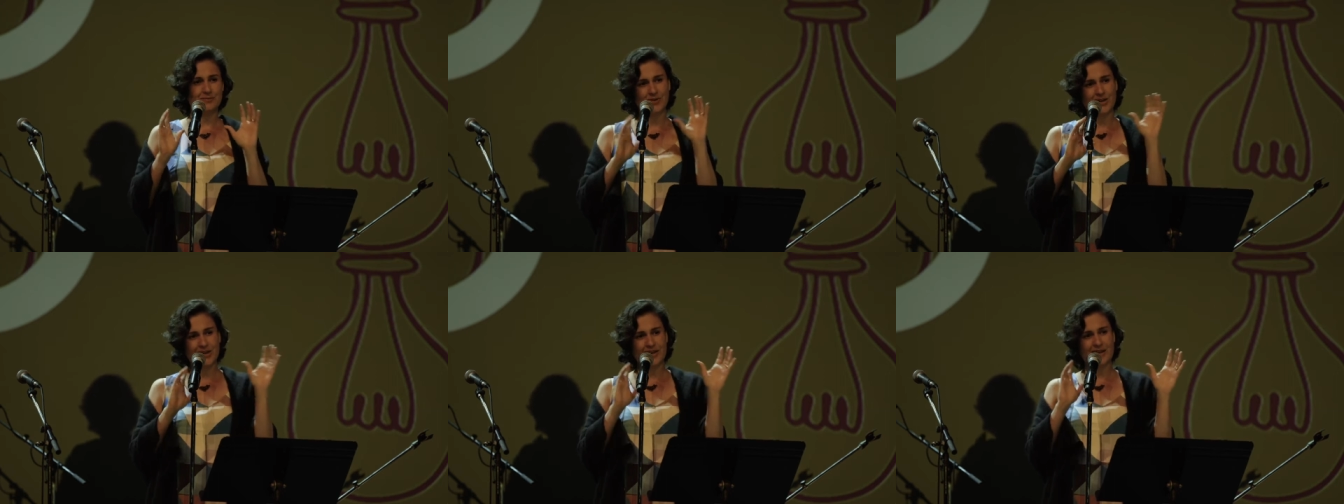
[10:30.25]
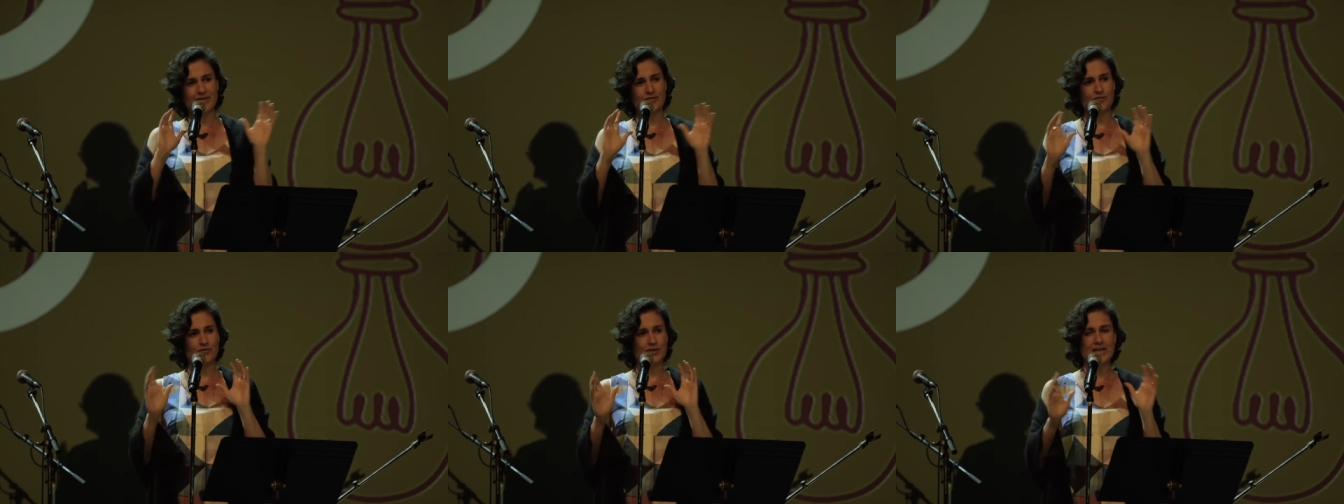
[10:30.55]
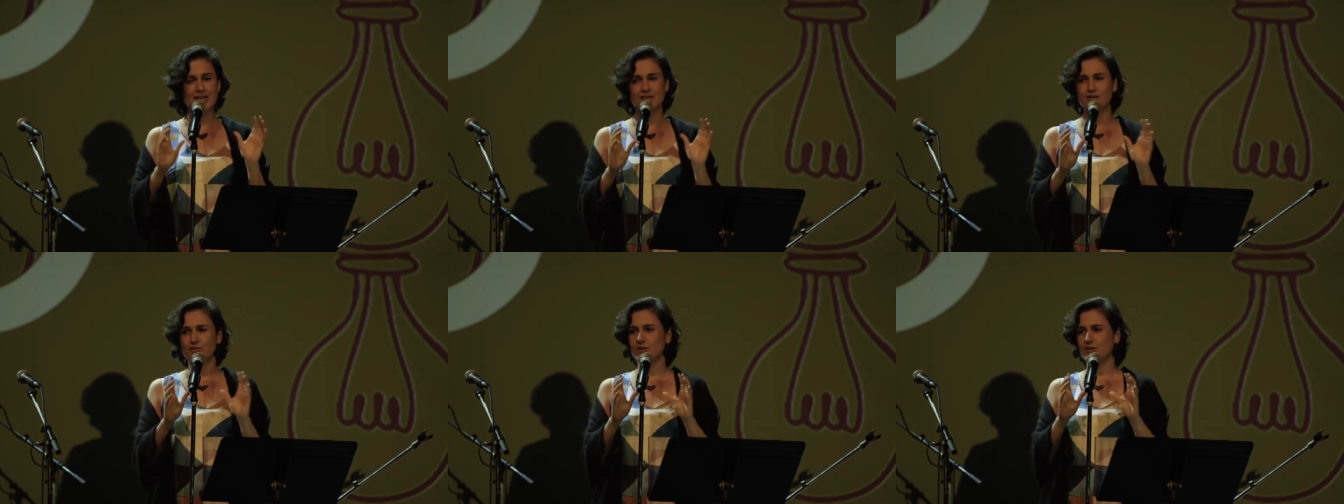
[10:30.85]
we can't
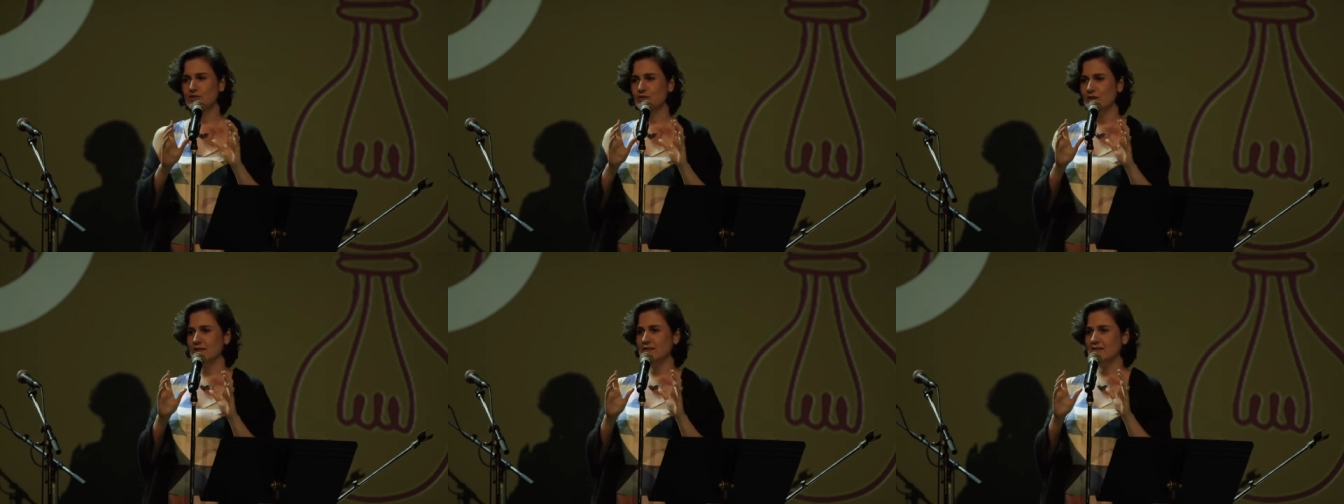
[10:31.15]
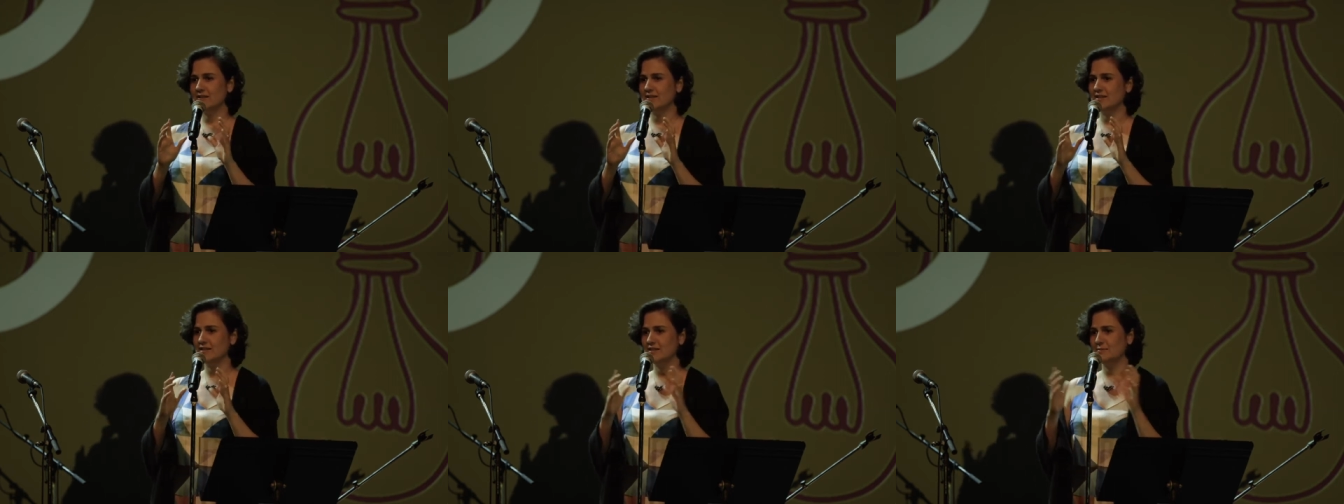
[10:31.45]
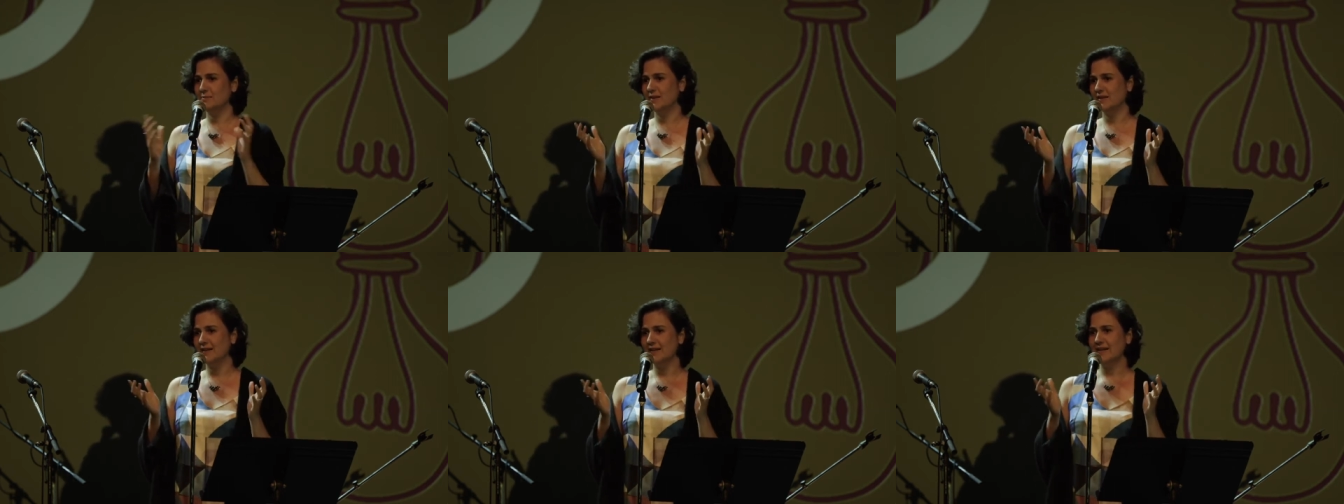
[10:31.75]
really do it justice,
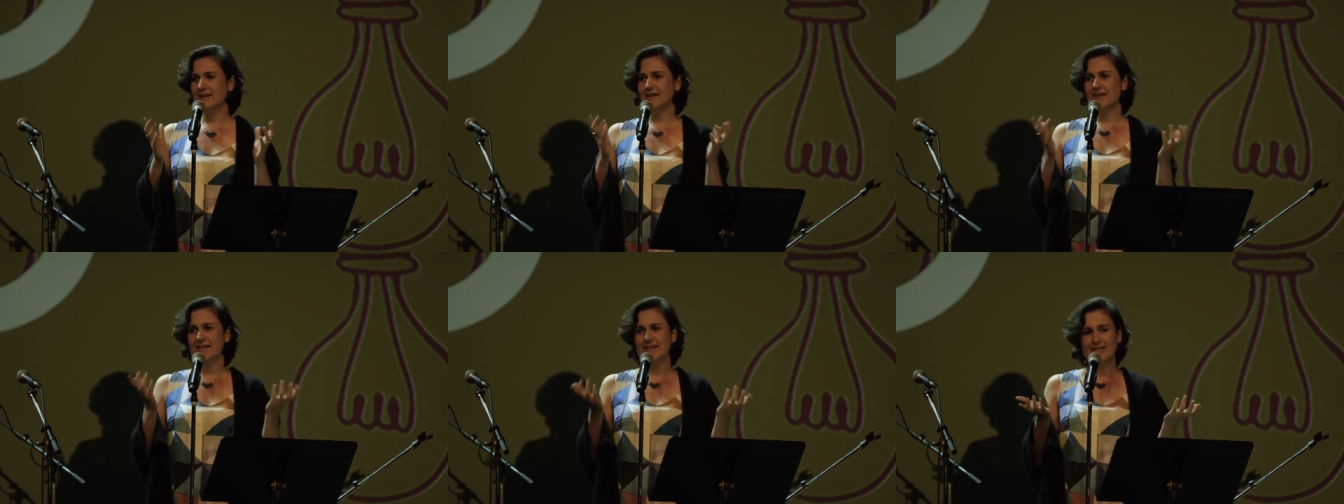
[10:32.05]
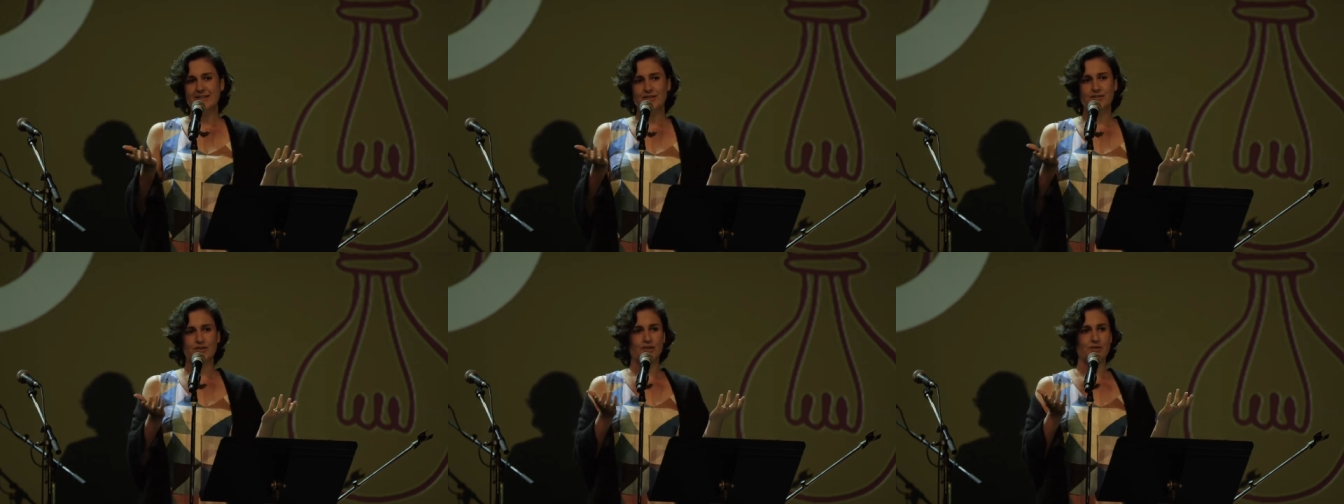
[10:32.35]
but, you